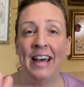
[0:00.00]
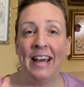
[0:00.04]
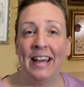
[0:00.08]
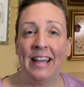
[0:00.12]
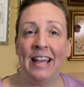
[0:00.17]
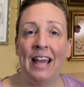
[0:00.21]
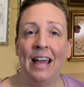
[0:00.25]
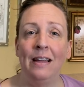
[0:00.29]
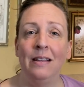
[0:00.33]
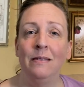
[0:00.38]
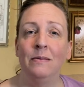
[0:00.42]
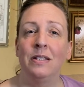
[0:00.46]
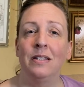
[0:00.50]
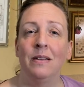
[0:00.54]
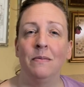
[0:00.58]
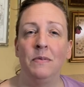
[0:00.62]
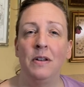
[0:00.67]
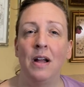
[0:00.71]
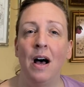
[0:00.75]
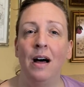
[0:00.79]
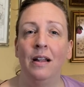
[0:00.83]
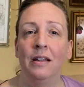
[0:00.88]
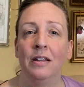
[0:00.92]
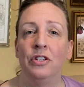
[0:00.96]
gained some
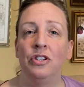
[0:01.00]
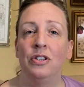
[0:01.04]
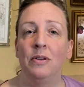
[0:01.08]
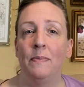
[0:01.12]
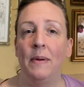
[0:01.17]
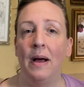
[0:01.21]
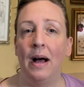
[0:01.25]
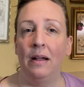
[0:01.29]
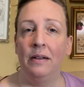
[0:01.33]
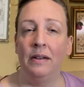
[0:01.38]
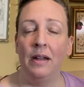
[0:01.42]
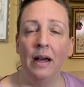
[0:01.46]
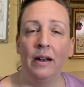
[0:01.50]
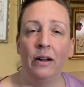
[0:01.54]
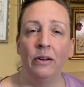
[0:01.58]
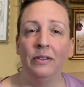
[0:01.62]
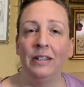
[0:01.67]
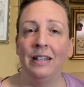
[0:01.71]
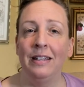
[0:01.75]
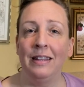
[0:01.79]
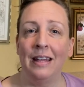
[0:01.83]
knowledge about not only